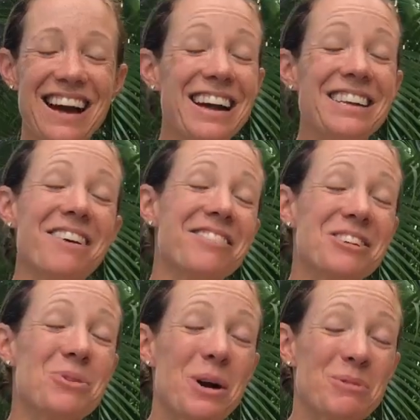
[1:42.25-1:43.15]
I
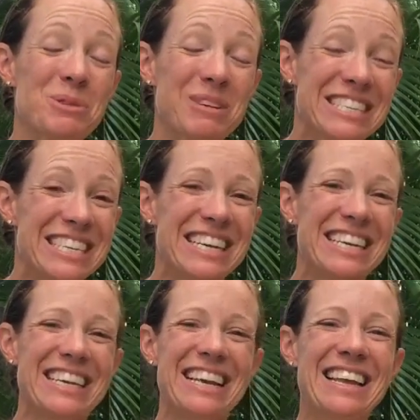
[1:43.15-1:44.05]
never knew I was
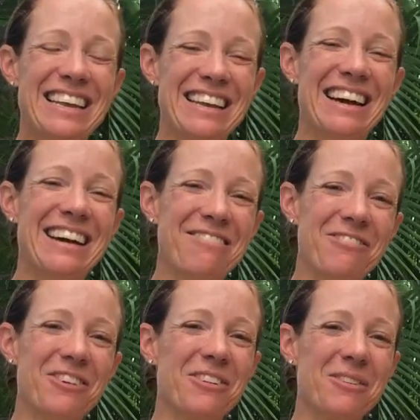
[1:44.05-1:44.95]
missing, and I
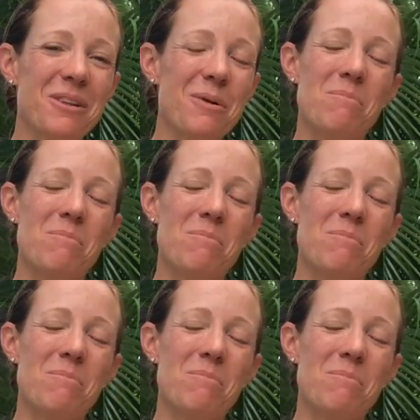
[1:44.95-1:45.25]
feel